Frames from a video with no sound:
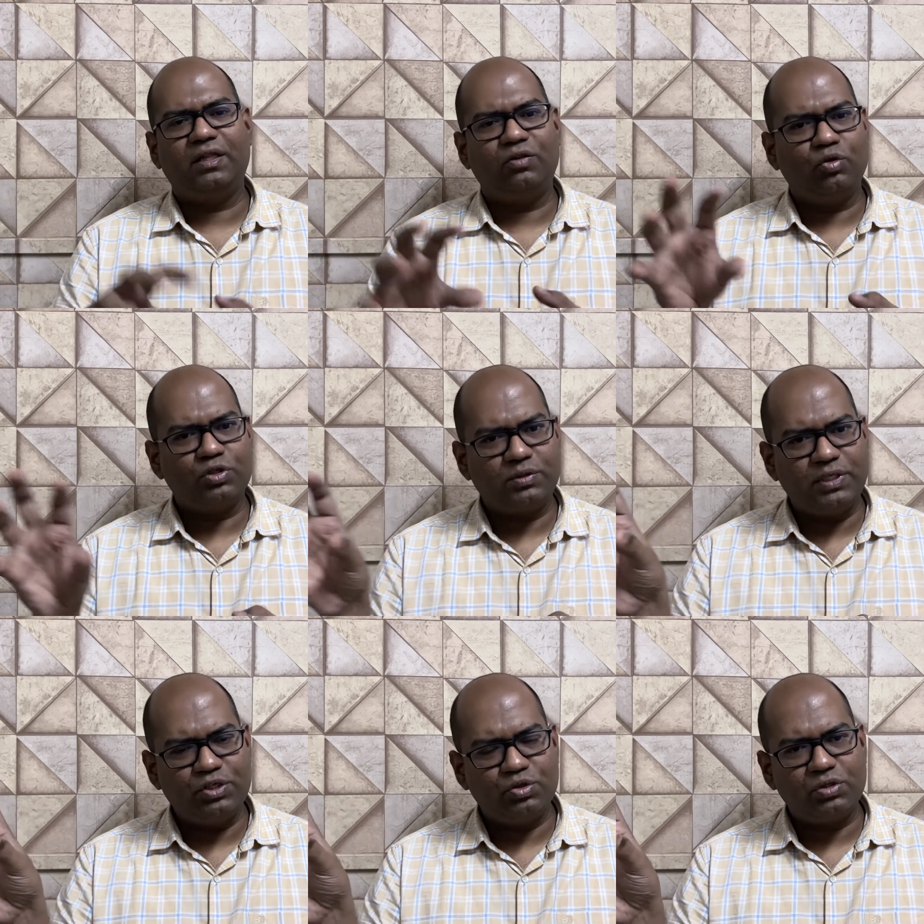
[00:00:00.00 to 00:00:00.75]
Those
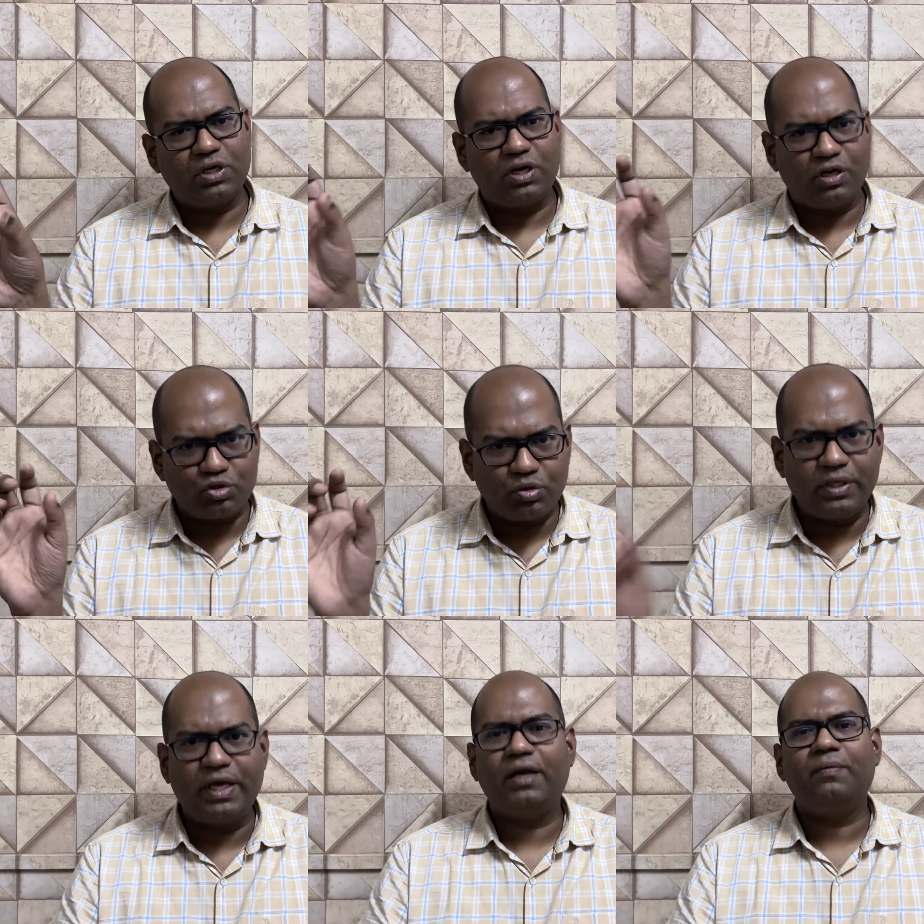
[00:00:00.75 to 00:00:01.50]
issues are also
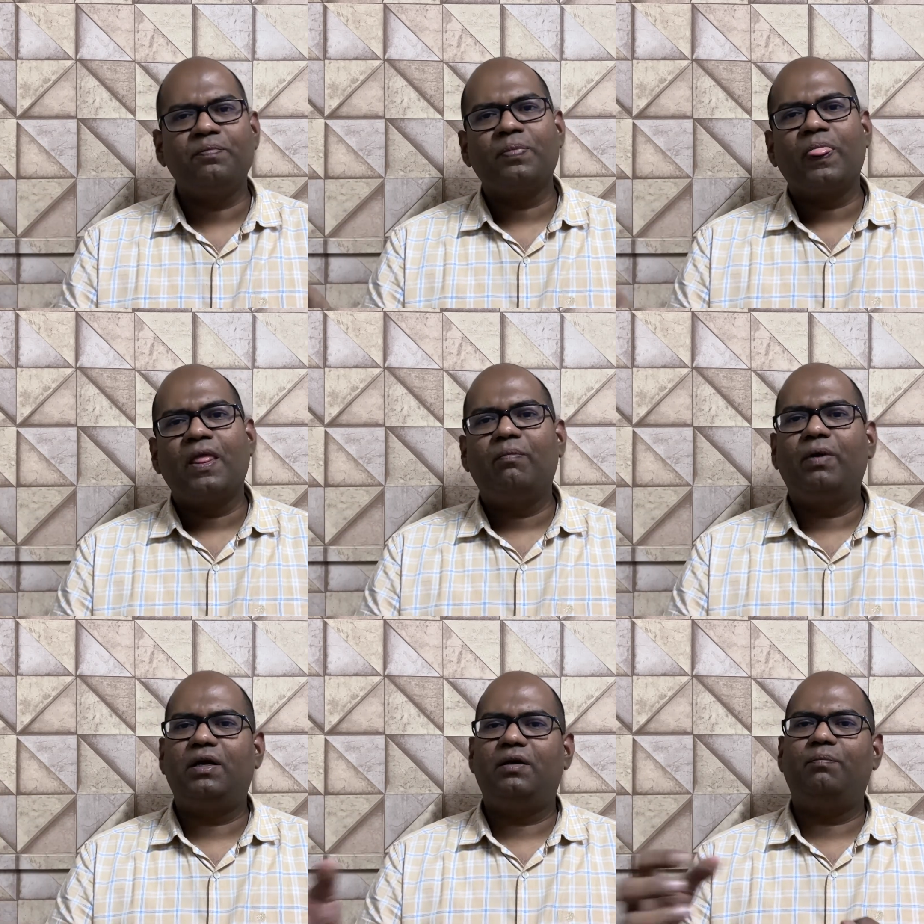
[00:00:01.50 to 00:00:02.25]
there,
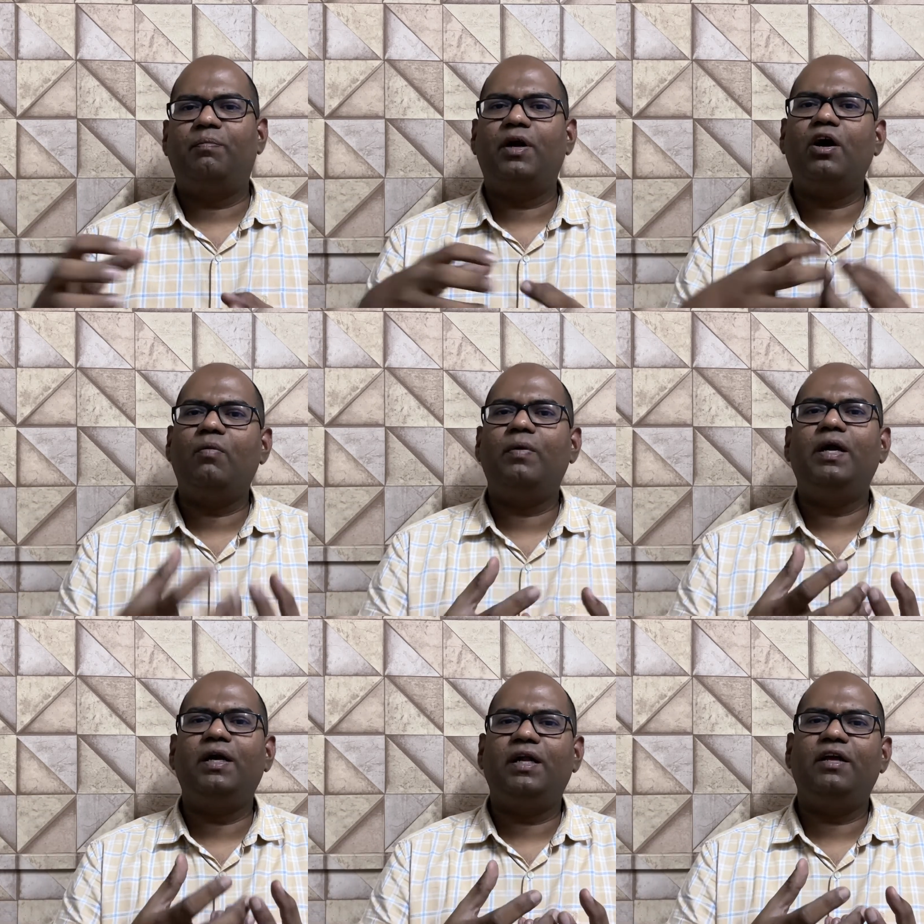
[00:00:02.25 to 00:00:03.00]
but
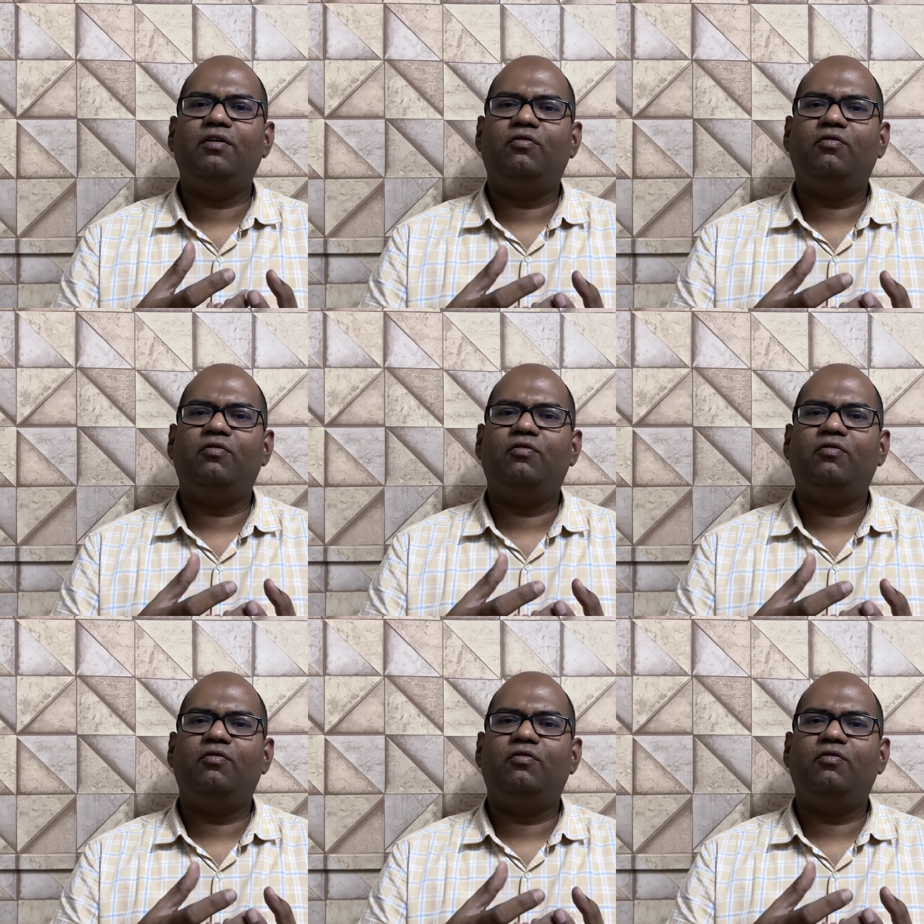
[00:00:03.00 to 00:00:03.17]
predominantly